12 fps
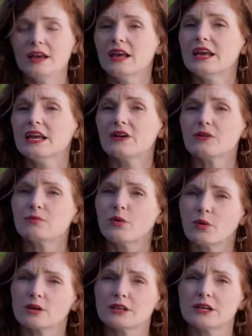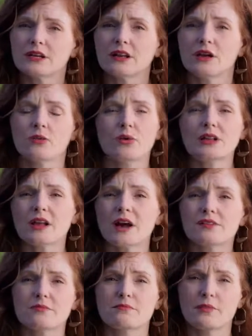Here in Portland, we
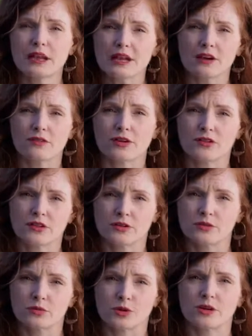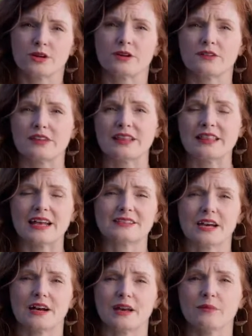lost many of our skilled workers in that
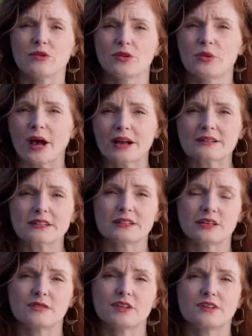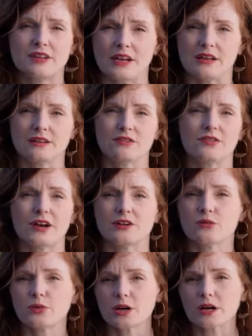time who had to leave the state to
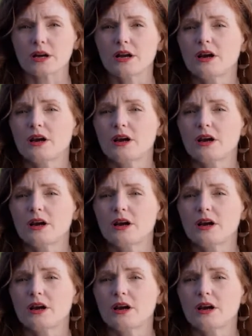find work